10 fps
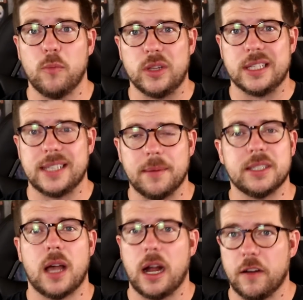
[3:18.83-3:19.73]
with the
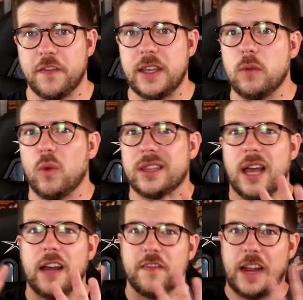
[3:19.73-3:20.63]
cinematography, with
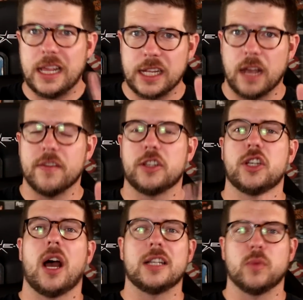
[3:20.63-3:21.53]
the unveiling of the shots,